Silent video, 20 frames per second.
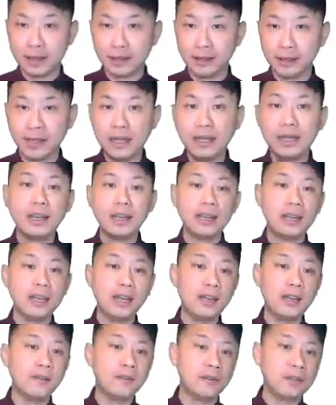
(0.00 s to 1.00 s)
Okay,
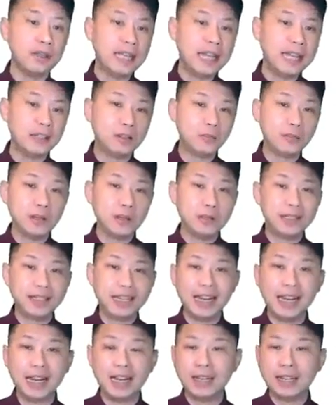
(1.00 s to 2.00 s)
if the attributes
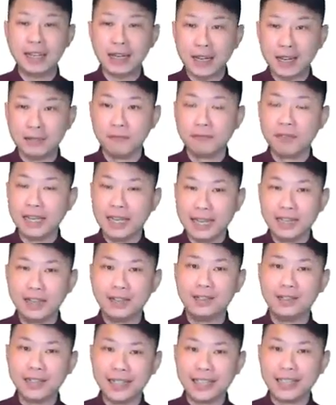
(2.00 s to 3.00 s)
they are not
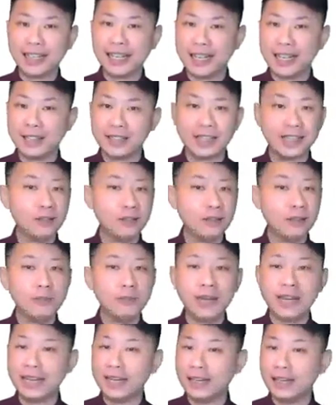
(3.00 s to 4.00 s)
related to a class, then you
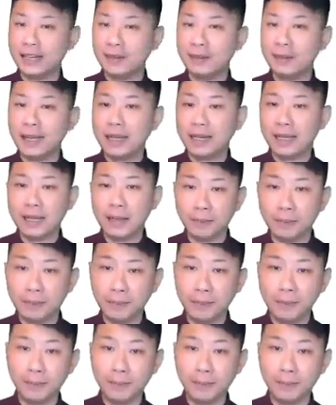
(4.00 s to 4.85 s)
may eliminate them.